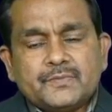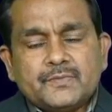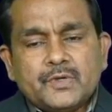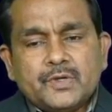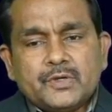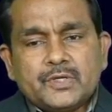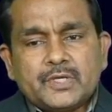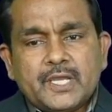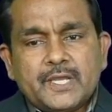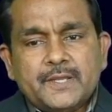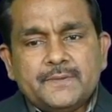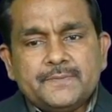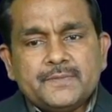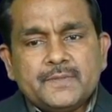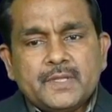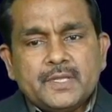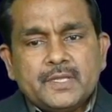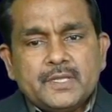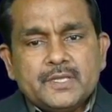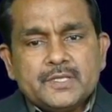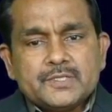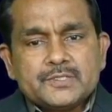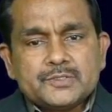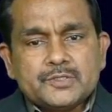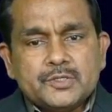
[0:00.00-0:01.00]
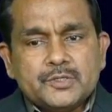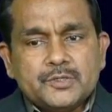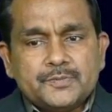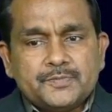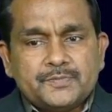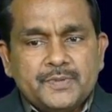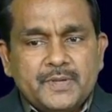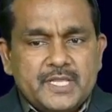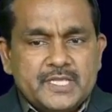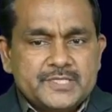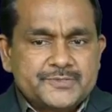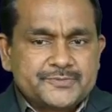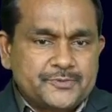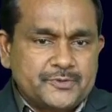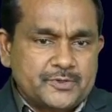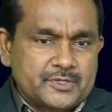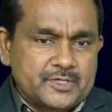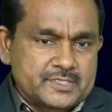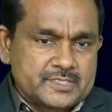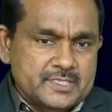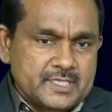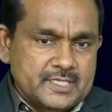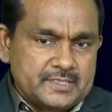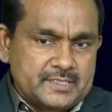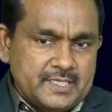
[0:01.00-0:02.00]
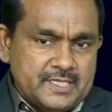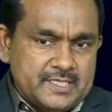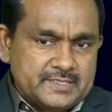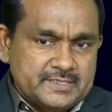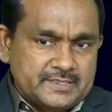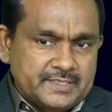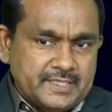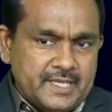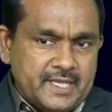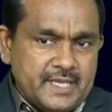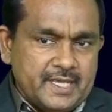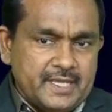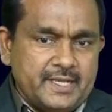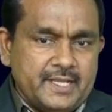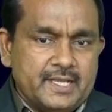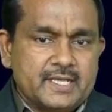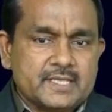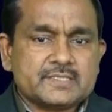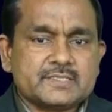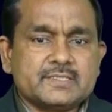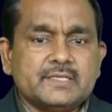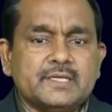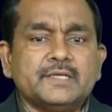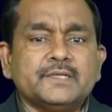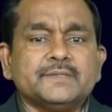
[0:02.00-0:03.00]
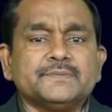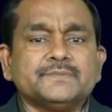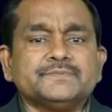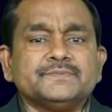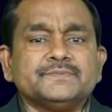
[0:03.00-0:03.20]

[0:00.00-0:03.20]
Okay, so please focus on these 3 areas, sir.